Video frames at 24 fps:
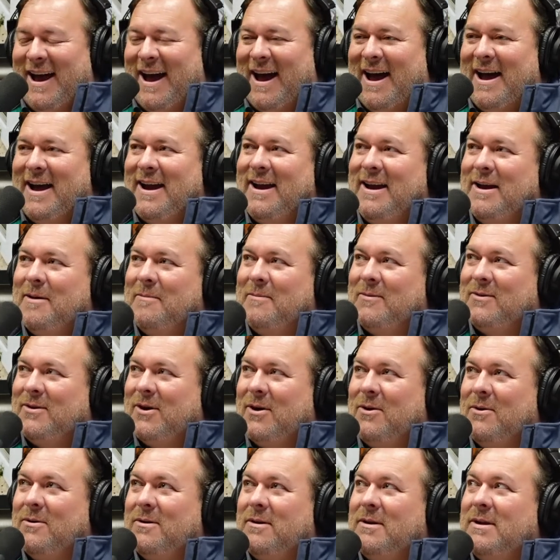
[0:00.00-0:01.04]
I am
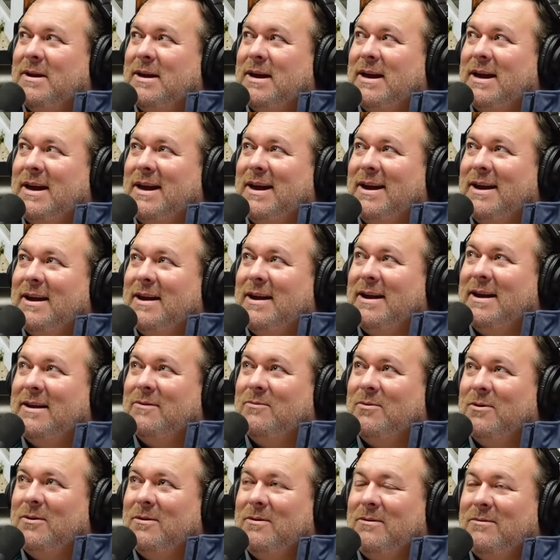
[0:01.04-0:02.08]
totally,
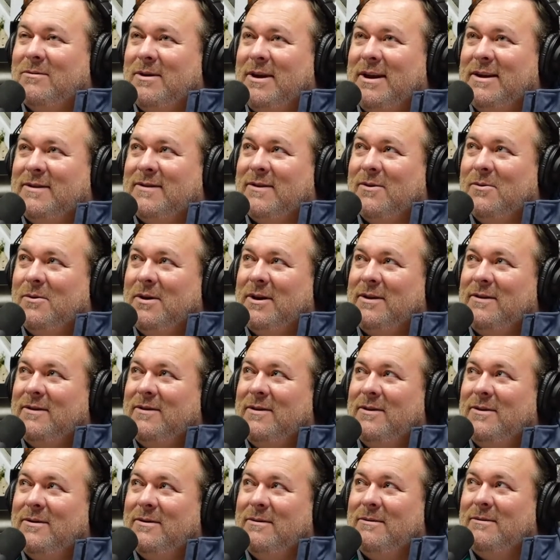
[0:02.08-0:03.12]
it's going
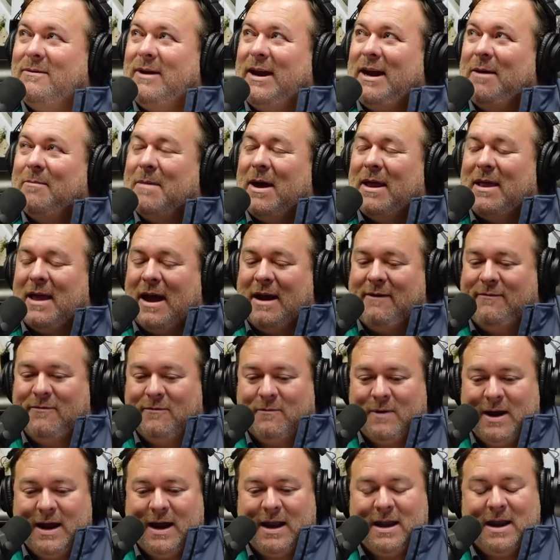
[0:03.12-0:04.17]
to eat my life
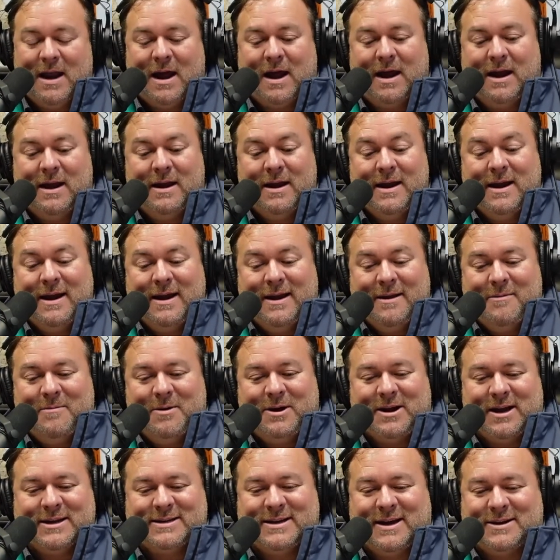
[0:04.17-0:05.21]
away at night
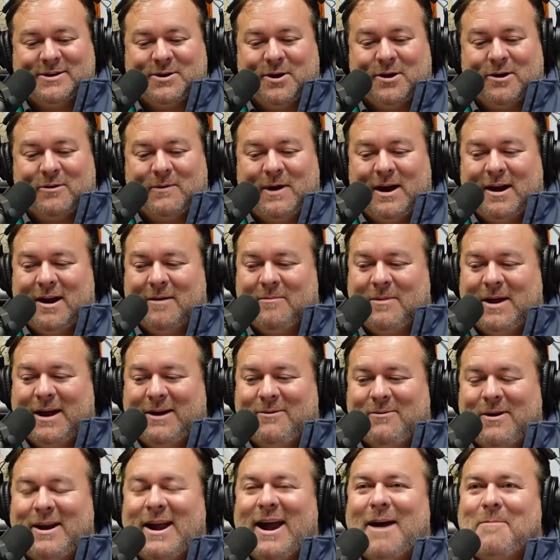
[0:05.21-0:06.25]
because I'll turn around and I'm
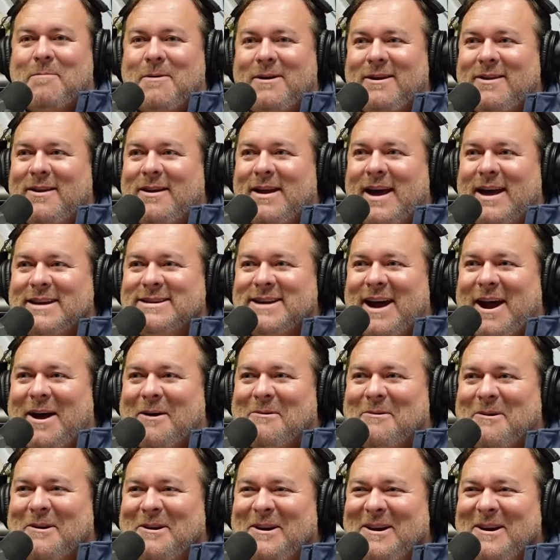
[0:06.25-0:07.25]
like, what happened in the last hour?